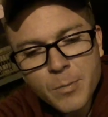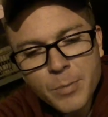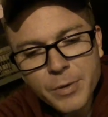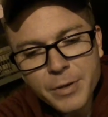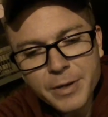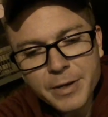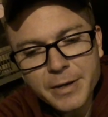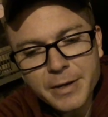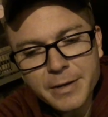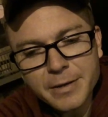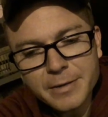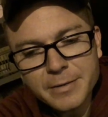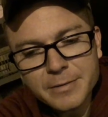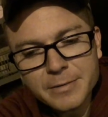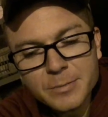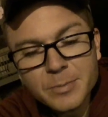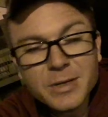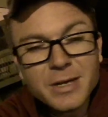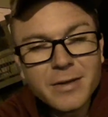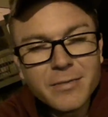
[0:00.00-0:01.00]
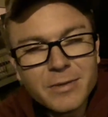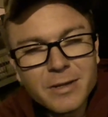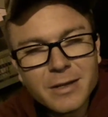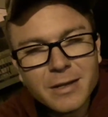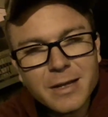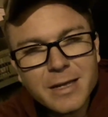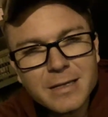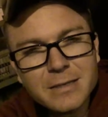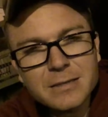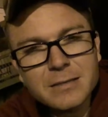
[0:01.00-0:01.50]
But uh, but
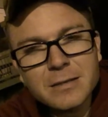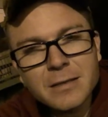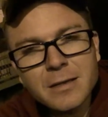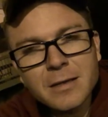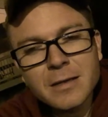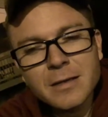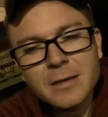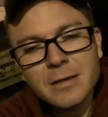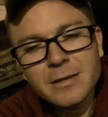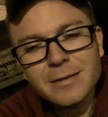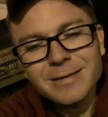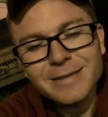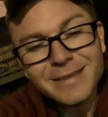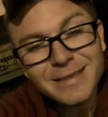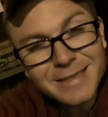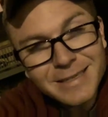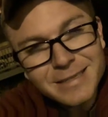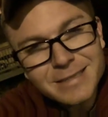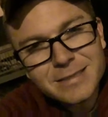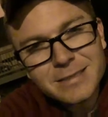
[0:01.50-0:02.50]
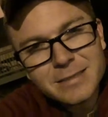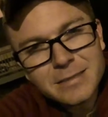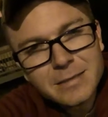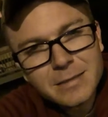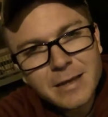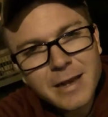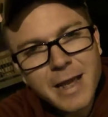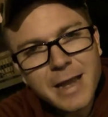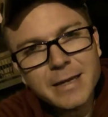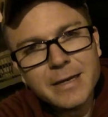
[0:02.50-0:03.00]
nevertheless, this
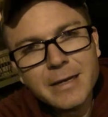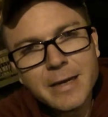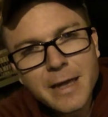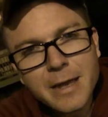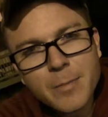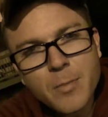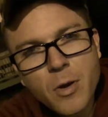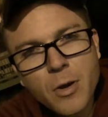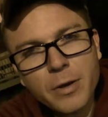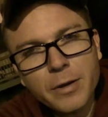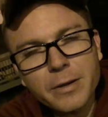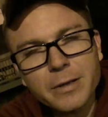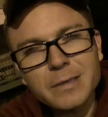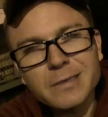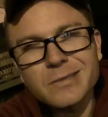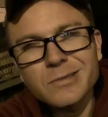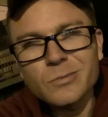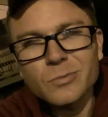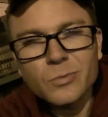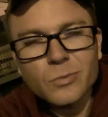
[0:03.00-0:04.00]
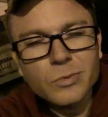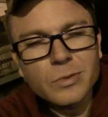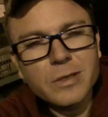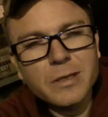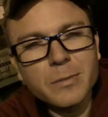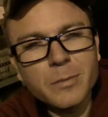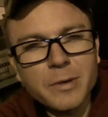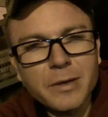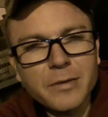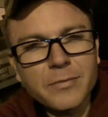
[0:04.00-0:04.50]
90 day mark is
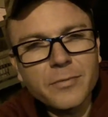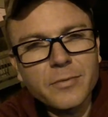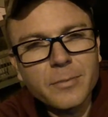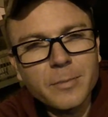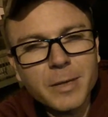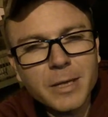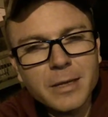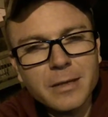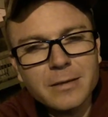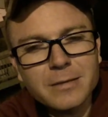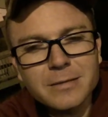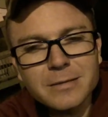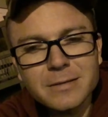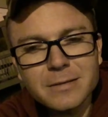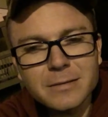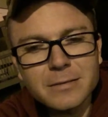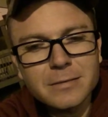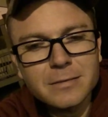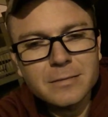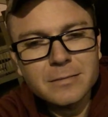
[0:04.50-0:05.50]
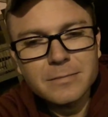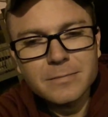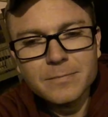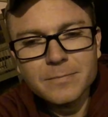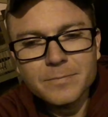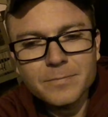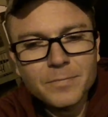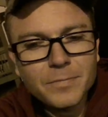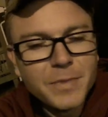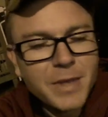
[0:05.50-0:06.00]
really big for me to
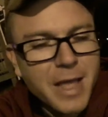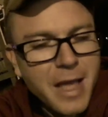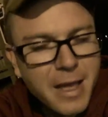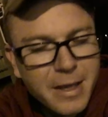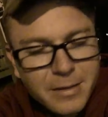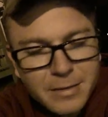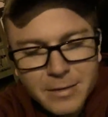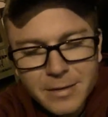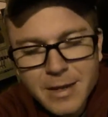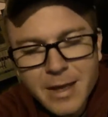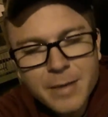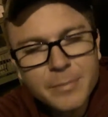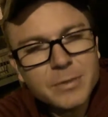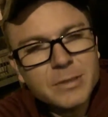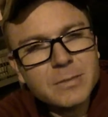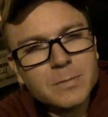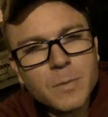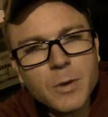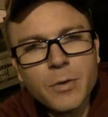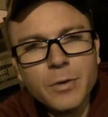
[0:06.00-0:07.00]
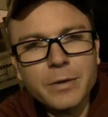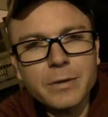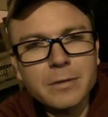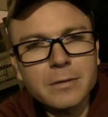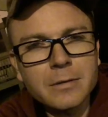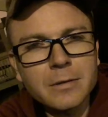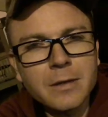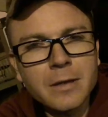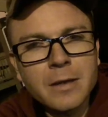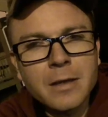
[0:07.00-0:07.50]
not not be
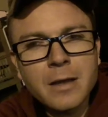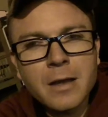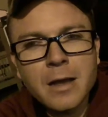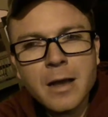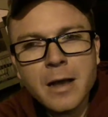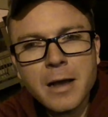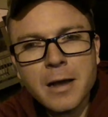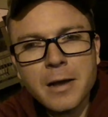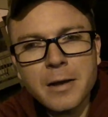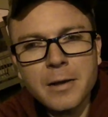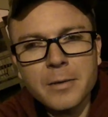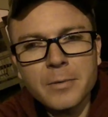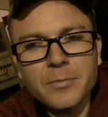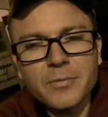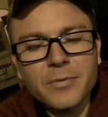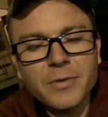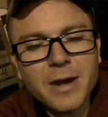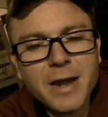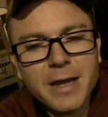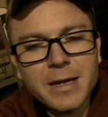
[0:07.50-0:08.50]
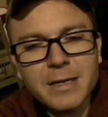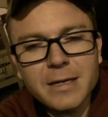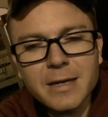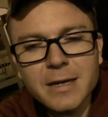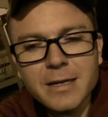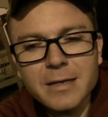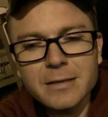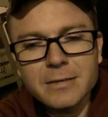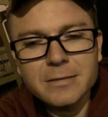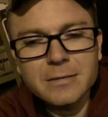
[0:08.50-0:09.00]
smoking um, for 90
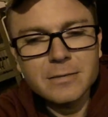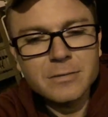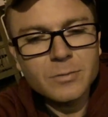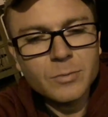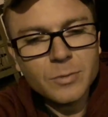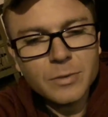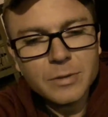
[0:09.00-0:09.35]
days is